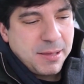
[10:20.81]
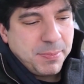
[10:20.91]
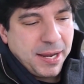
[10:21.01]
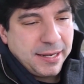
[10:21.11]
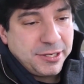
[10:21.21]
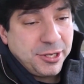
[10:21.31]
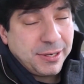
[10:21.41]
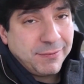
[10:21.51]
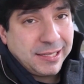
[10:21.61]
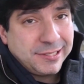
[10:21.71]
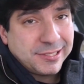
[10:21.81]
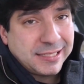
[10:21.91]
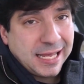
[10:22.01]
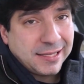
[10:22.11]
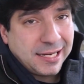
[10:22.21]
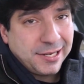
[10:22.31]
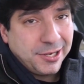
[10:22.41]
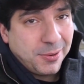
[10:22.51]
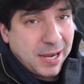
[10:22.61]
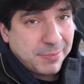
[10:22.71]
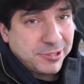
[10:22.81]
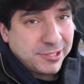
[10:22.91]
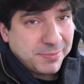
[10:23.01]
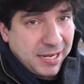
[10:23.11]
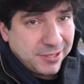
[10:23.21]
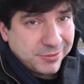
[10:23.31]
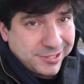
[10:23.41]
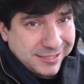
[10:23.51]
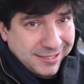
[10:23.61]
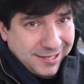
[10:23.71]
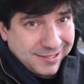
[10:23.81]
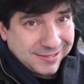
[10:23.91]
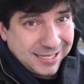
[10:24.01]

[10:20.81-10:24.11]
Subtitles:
But you can really just get like a no options manual GTS.